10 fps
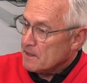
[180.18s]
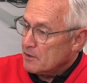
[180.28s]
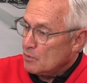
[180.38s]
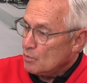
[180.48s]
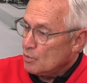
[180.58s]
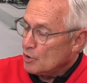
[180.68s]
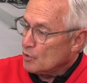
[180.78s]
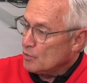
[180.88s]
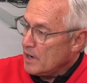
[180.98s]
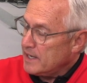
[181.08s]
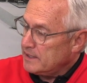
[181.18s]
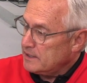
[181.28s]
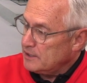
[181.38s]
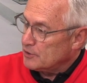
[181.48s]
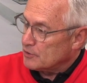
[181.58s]
We're right
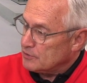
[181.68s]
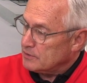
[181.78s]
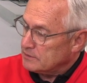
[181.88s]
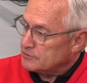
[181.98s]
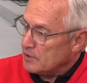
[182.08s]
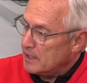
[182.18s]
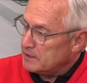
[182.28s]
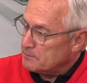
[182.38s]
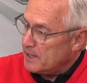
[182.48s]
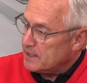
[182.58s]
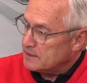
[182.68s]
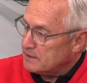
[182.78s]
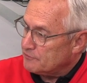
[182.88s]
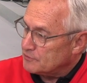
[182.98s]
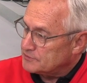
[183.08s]
here trying to make a
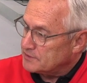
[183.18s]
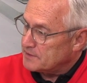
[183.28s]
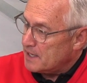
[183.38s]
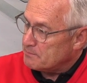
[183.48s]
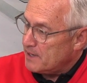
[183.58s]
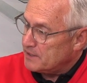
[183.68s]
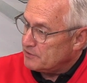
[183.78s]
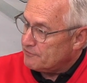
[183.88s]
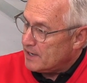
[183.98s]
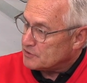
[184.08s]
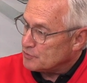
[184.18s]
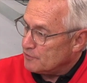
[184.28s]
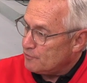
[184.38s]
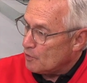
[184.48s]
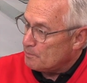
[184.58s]
difference in that
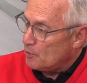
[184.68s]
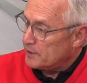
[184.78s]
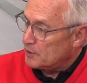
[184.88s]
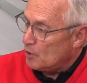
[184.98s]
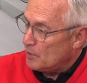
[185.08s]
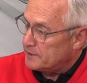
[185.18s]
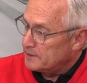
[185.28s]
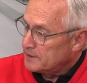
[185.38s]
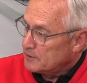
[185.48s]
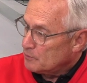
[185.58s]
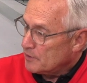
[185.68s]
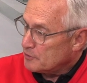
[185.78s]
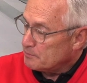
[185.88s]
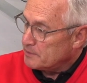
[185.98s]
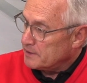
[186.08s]
manufacturing 4.0, and
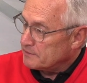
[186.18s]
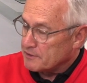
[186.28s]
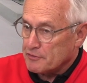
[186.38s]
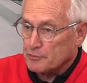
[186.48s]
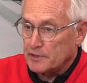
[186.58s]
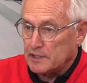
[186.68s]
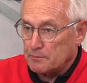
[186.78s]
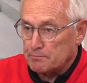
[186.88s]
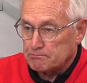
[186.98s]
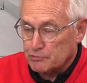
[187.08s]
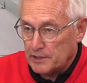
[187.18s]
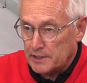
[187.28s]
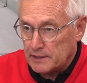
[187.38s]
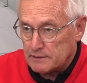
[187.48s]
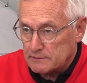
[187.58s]
whether it be in the 3D
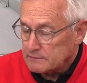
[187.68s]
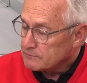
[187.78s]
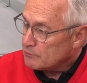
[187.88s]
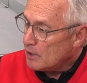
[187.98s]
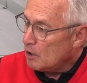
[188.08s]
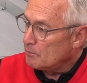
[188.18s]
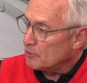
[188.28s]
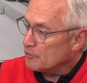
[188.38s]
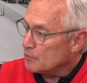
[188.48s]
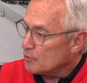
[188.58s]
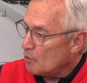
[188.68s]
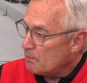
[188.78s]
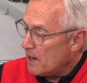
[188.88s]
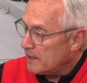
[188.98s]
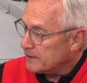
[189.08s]
printing realm or the
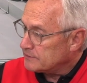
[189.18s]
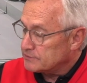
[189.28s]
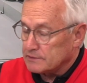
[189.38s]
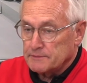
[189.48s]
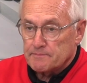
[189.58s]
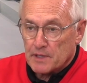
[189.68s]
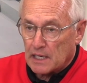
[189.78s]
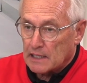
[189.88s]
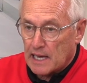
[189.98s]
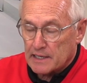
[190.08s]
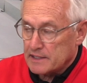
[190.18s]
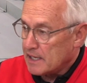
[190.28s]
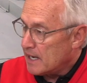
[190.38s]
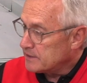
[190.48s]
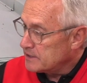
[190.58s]
robotics, a lot of the
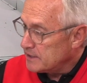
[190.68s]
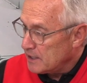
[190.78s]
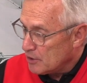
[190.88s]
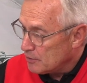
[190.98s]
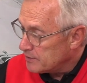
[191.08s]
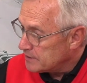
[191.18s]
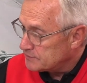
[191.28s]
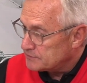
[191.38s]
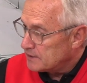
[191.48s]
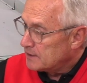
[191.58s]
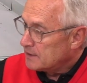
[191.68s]
IT areas,